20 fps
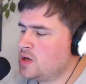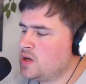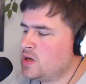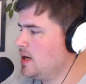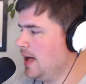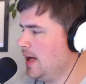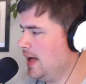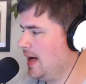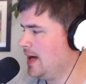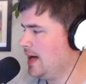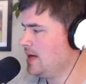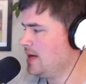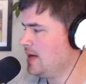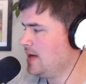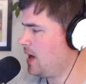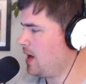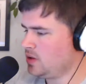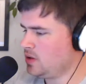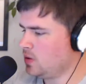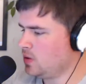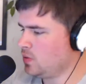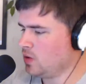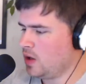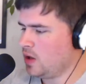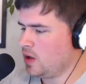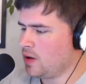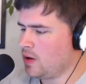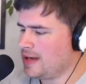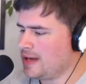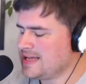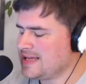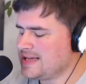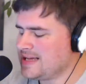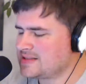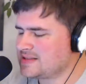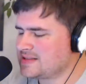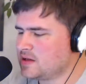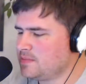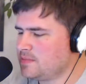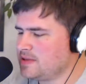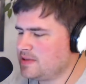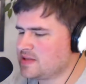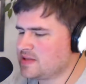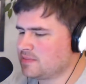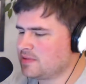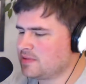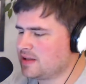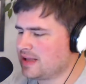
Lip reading: I'm going to go low. I think it's going to be something